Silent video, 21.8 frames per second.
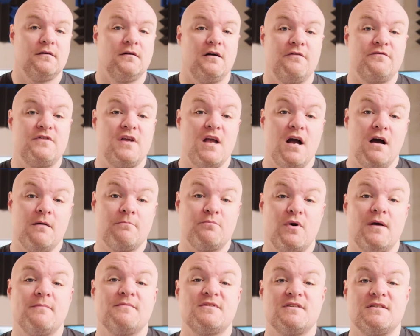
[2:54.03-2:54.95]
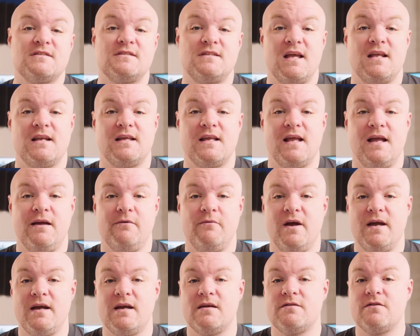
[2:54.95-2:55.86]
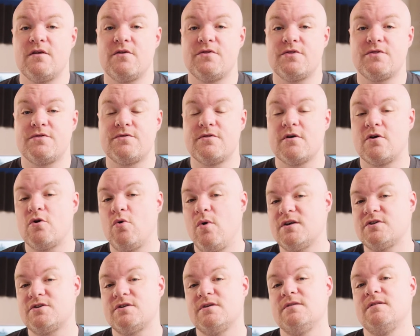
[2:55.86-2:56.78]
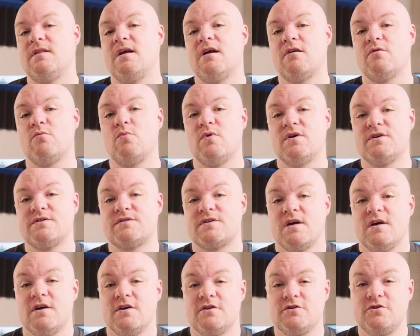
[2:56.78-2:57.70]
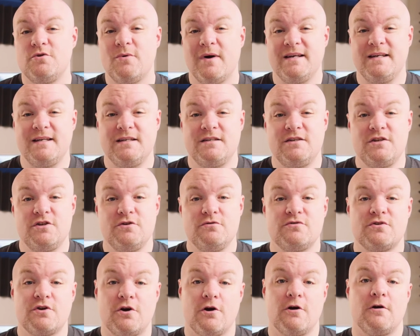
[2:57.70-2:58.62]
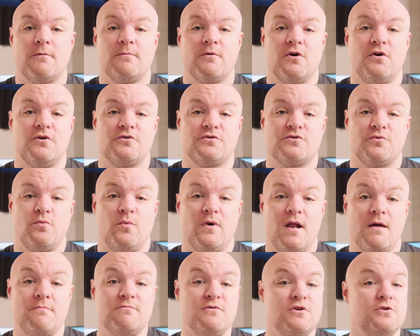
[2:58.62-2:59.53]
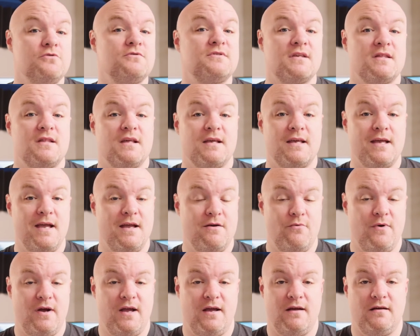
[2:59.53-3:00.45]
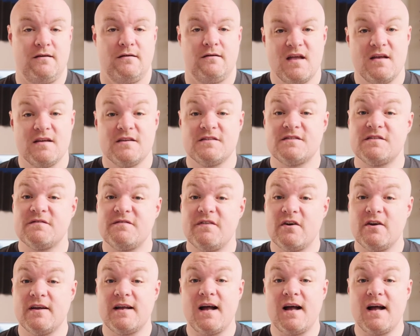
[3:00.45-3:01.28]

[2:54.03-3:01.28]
of the on-premises data gateway, and the, the question there was, do I need to use Kerberos when I'm using the gateway? This is a very